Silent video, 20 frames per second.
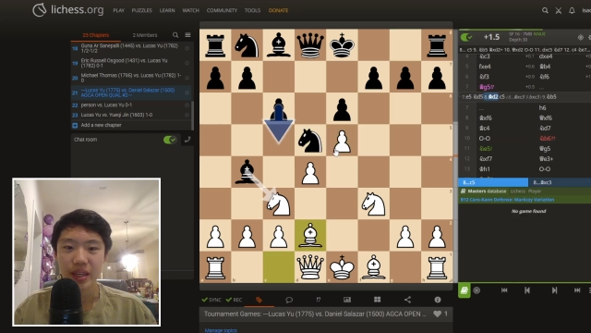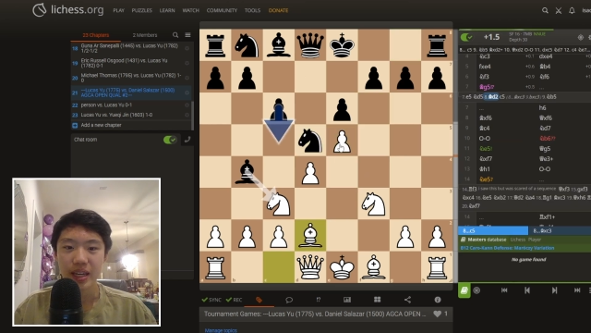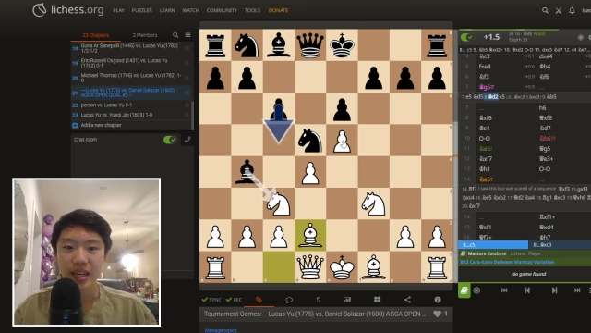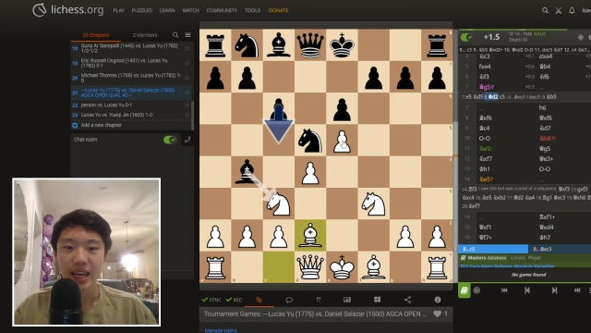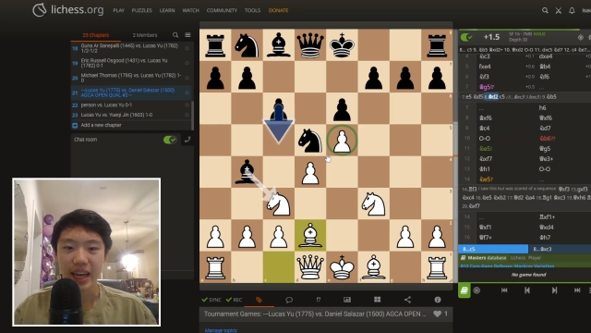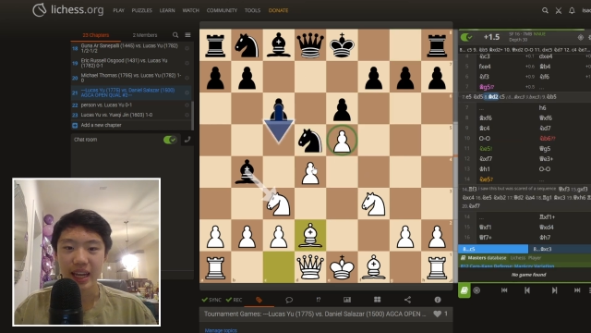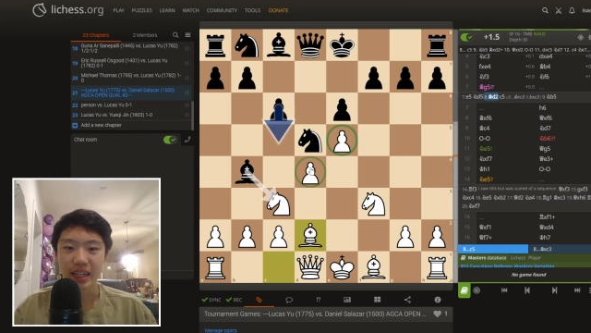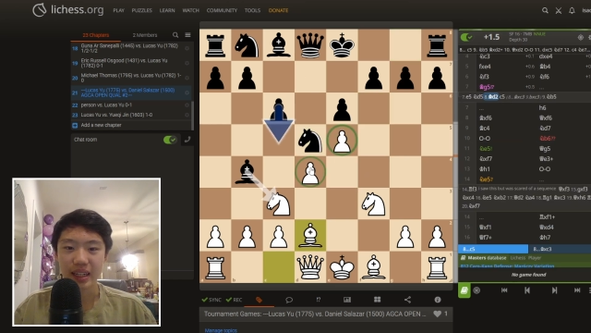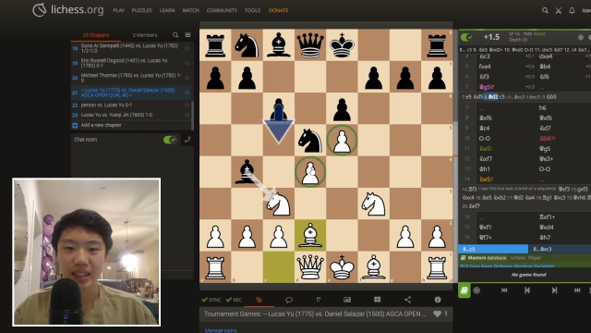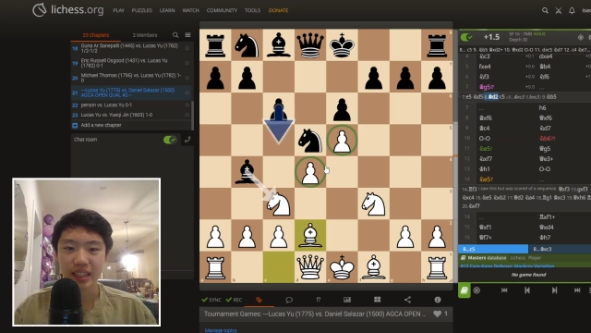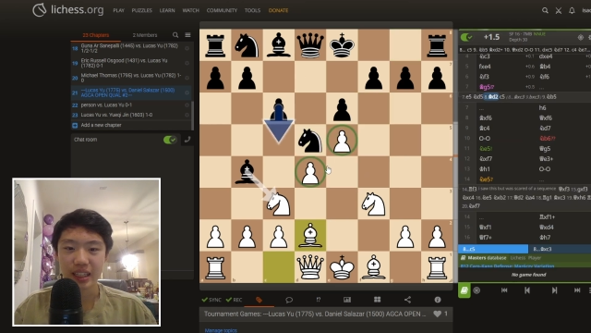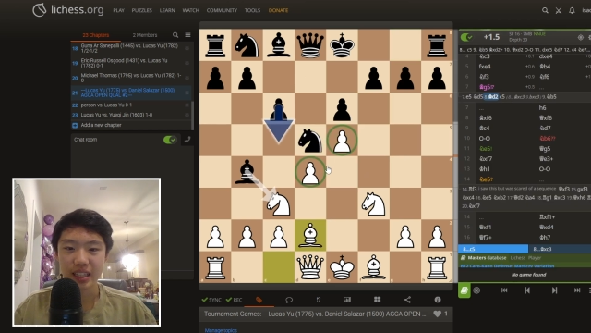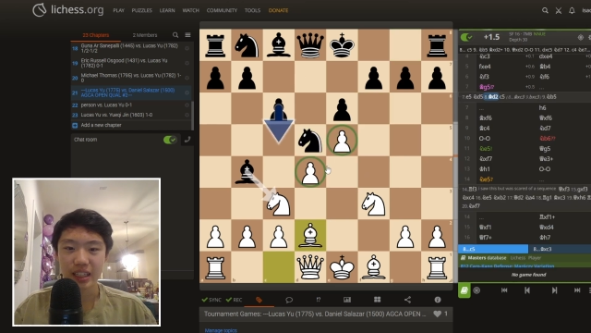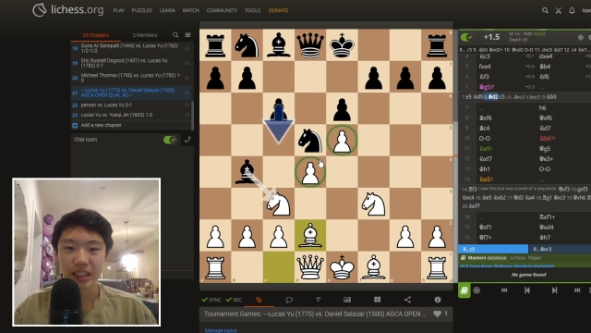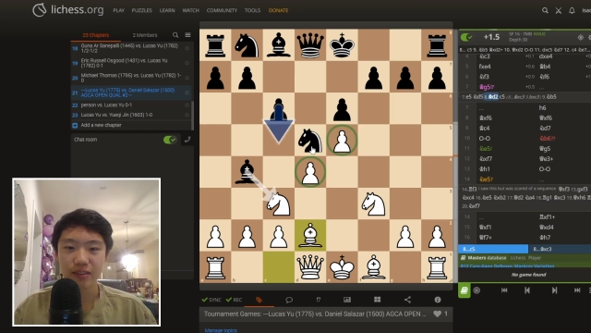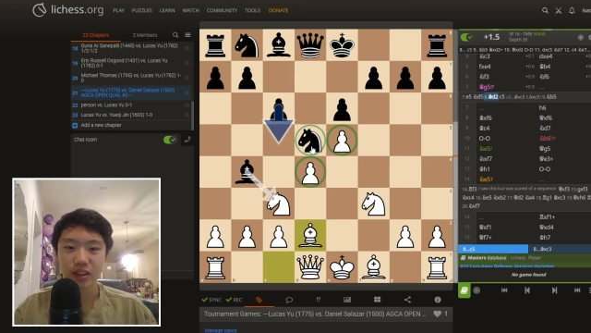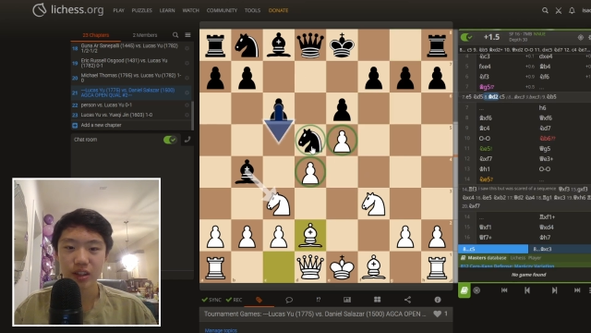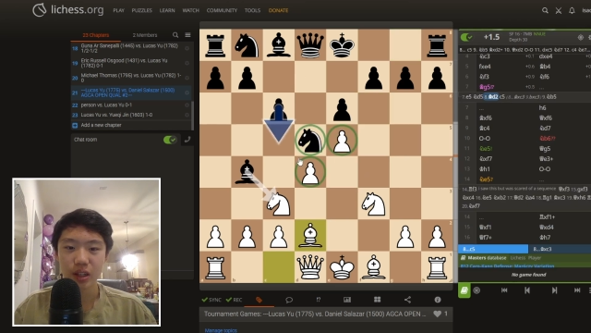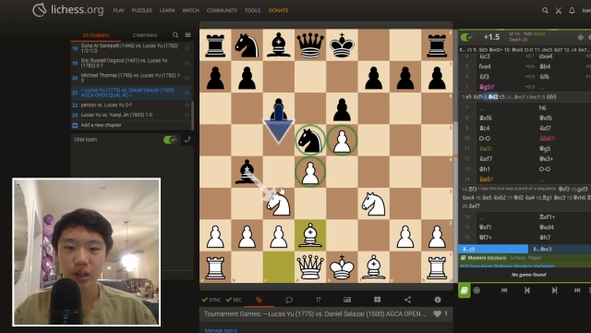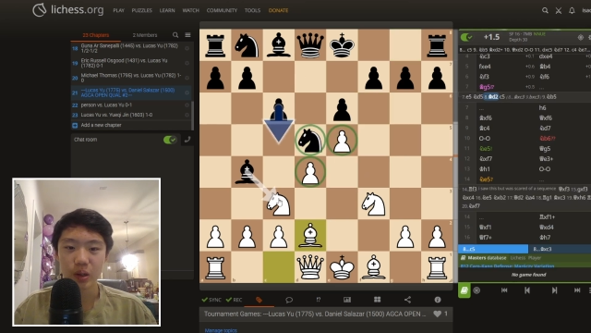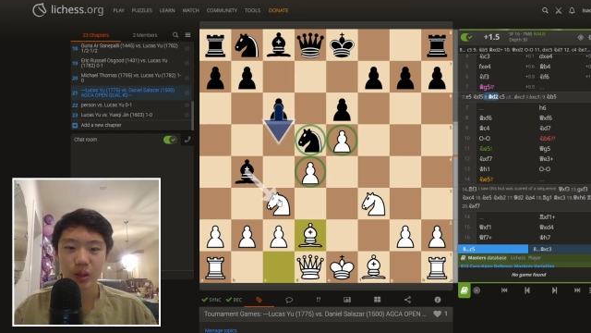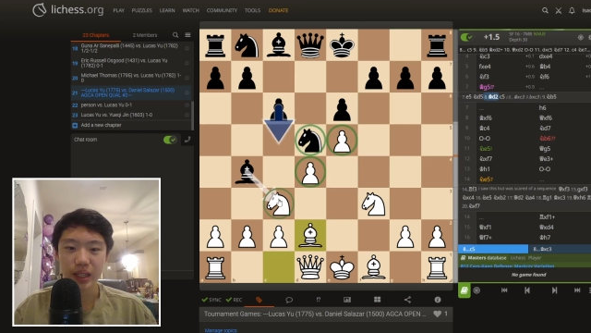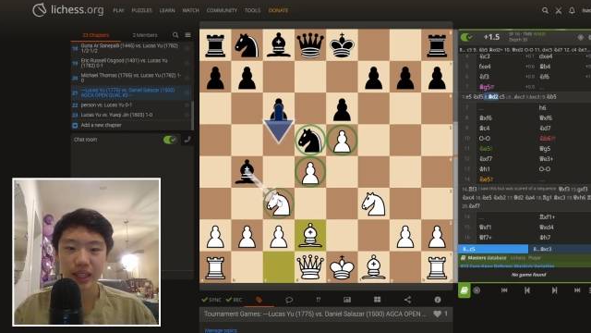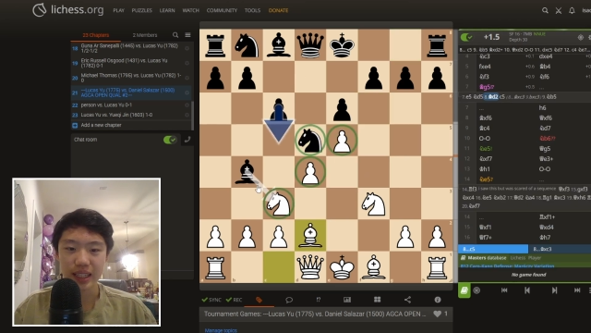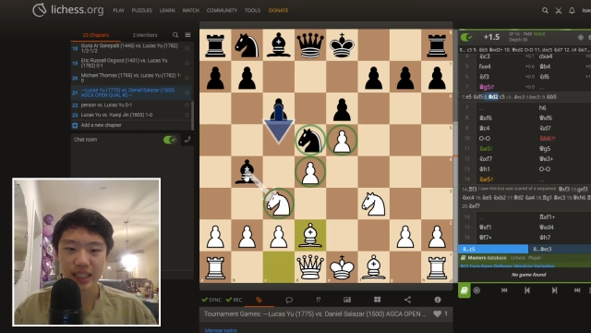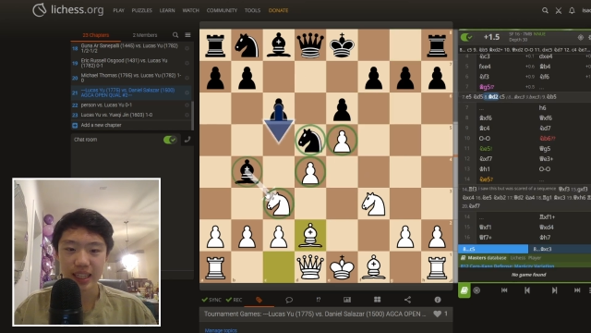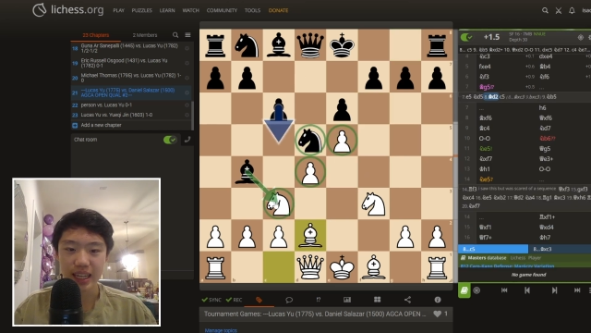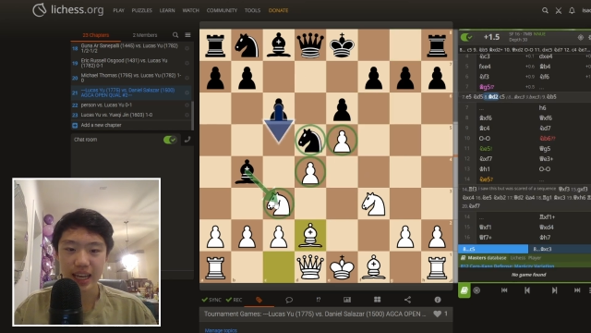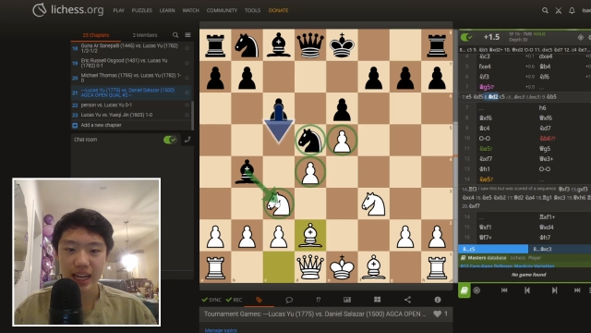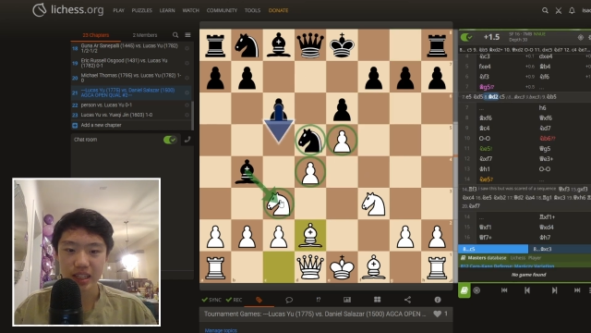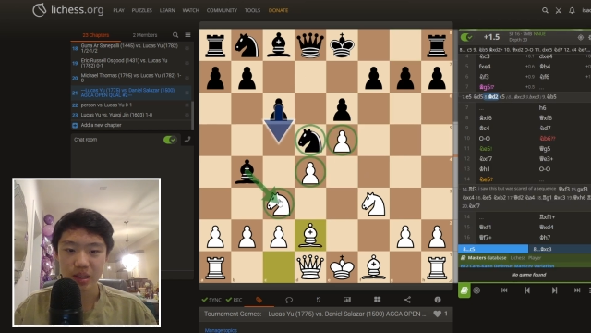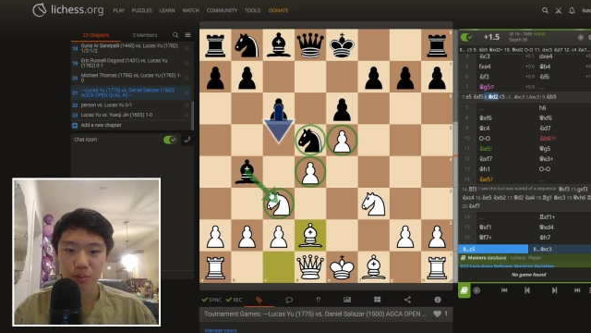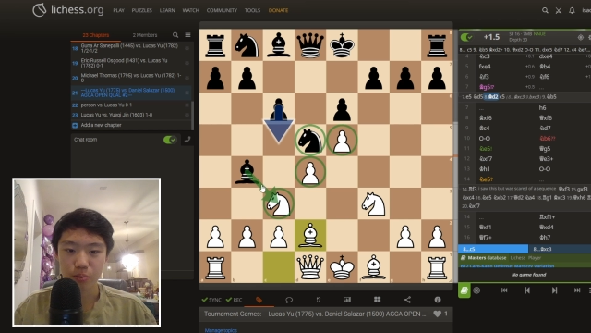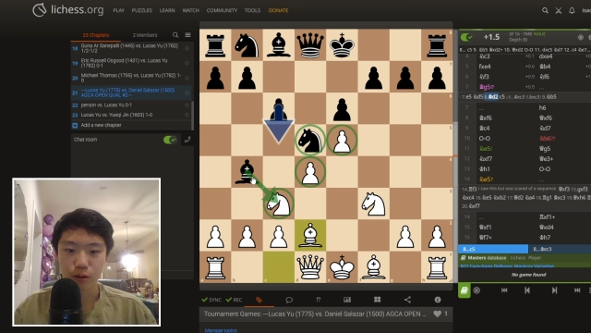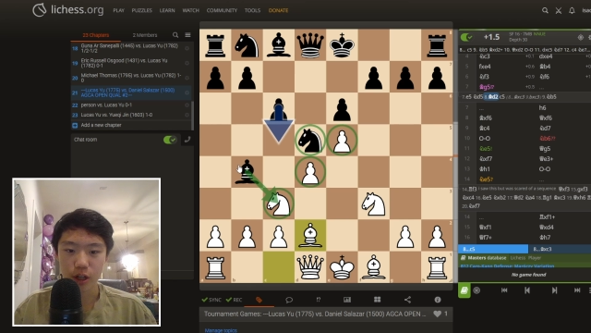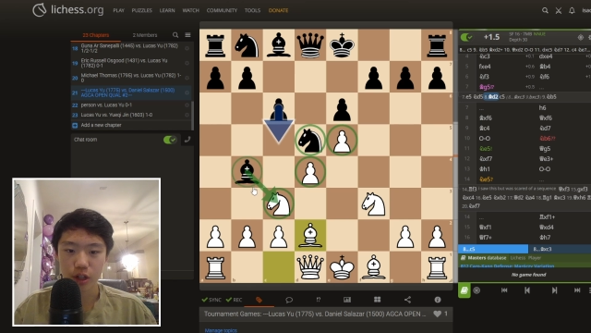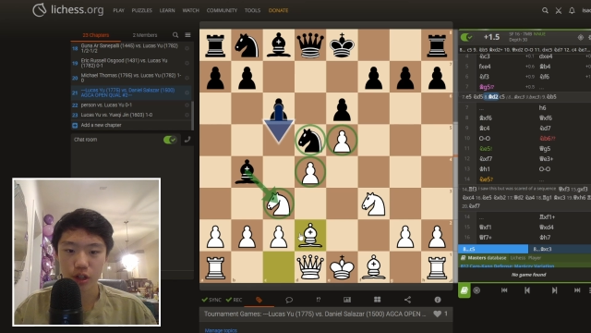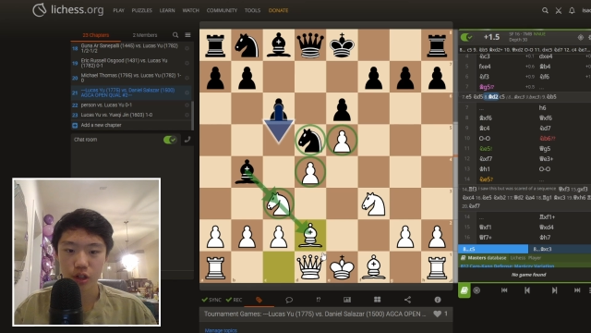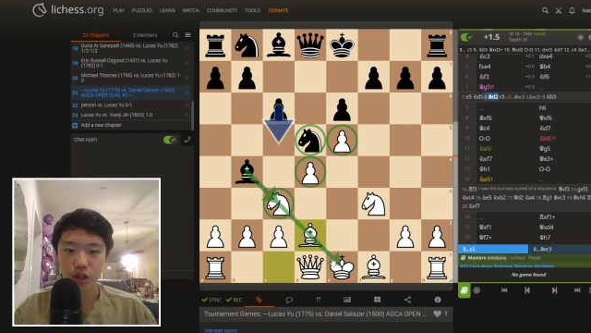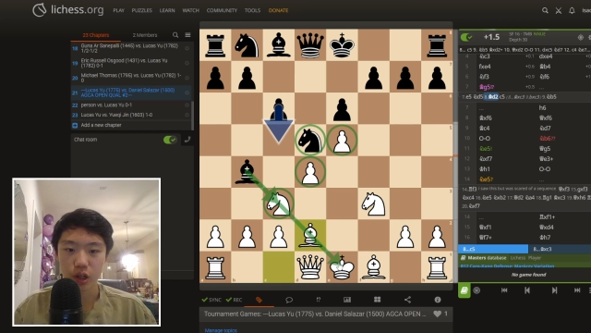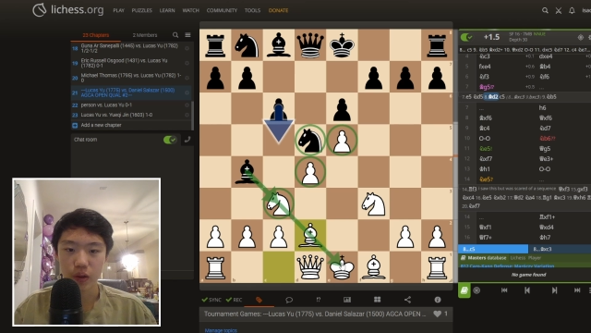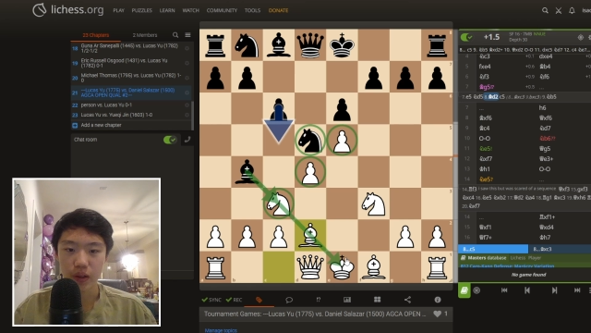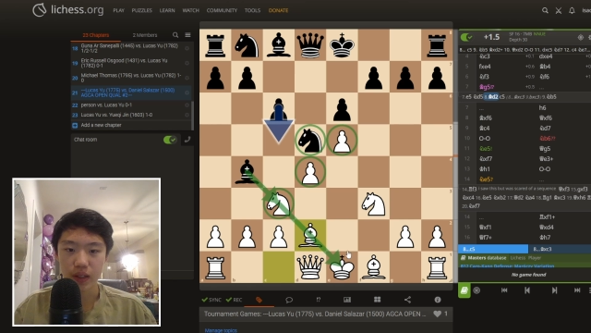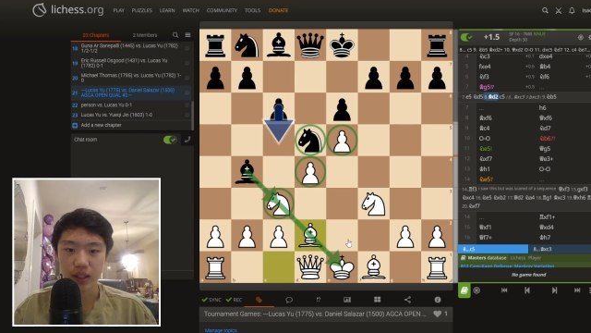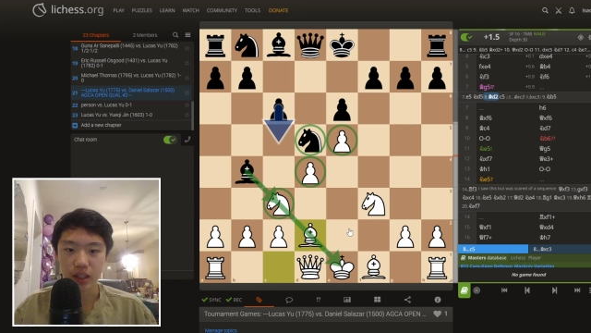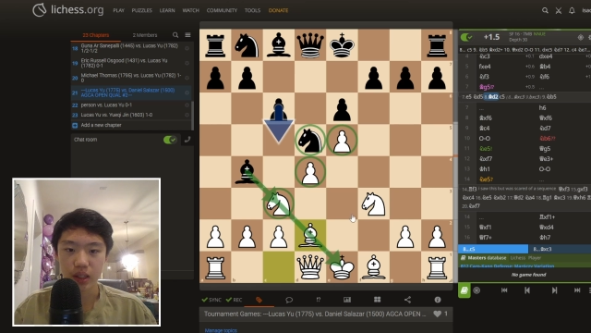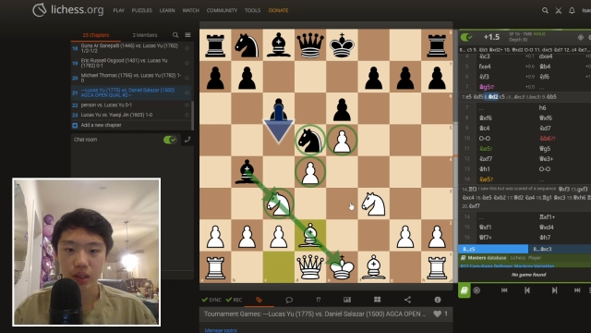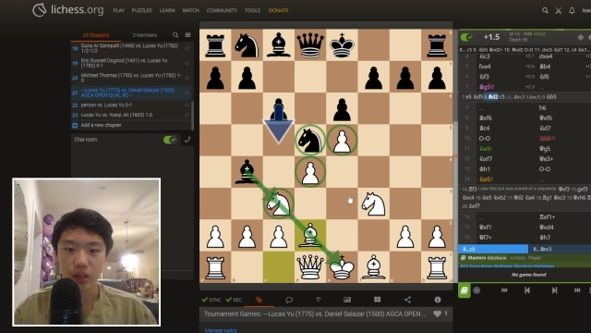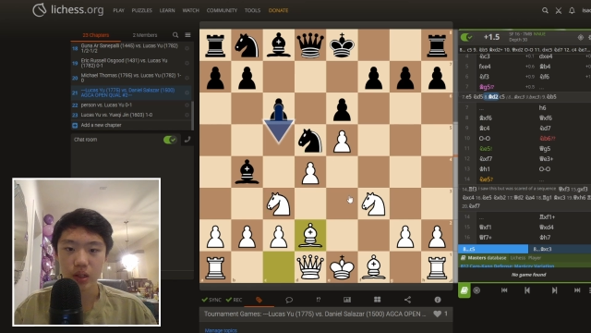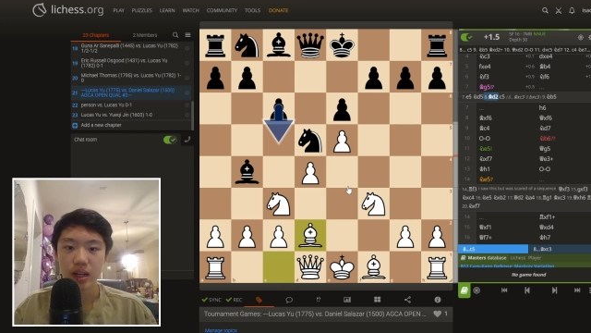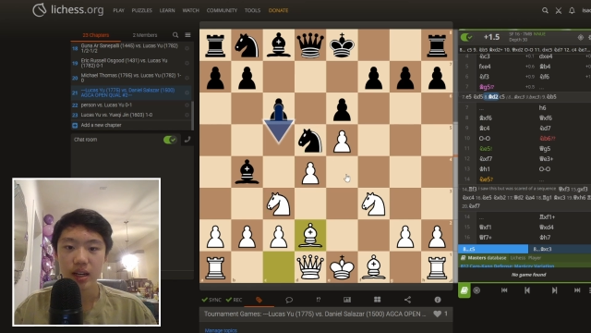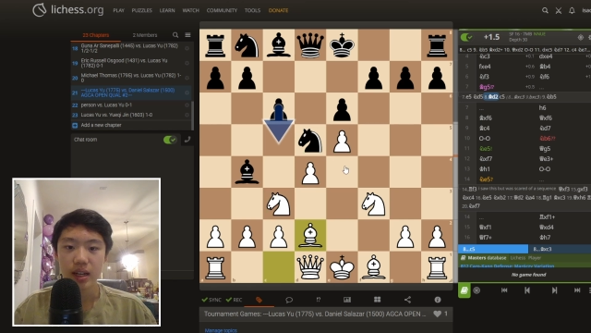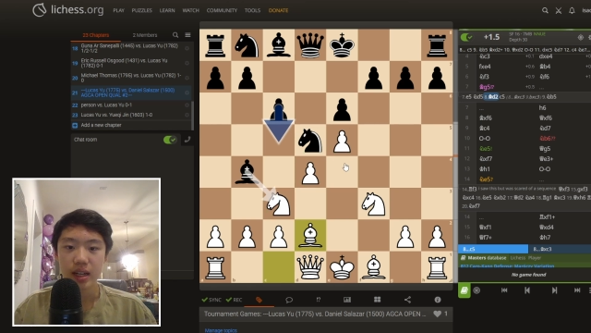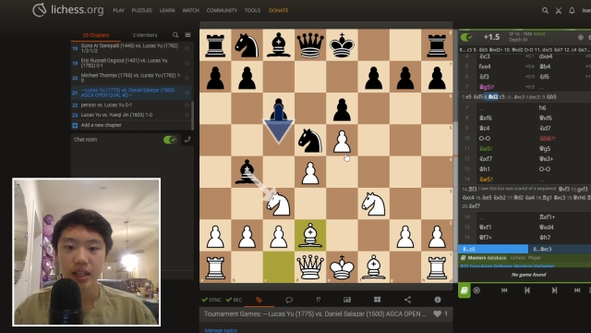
and even though like he has some pressure going here,